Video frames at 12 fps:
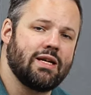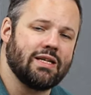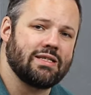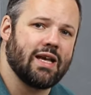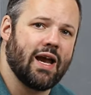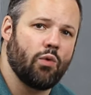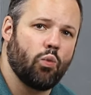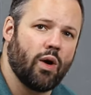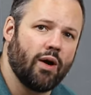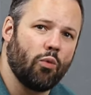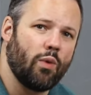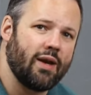to decide
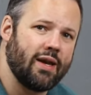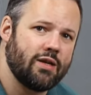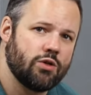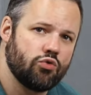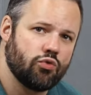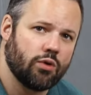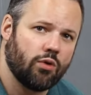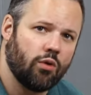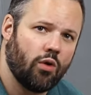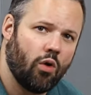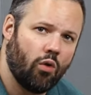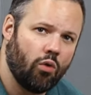where we need to drill
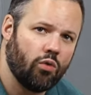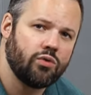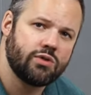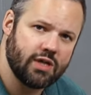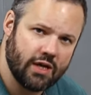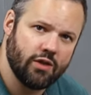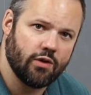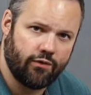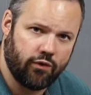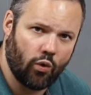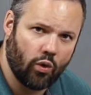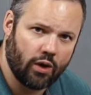holes in the
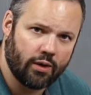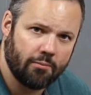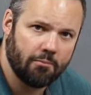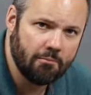floor.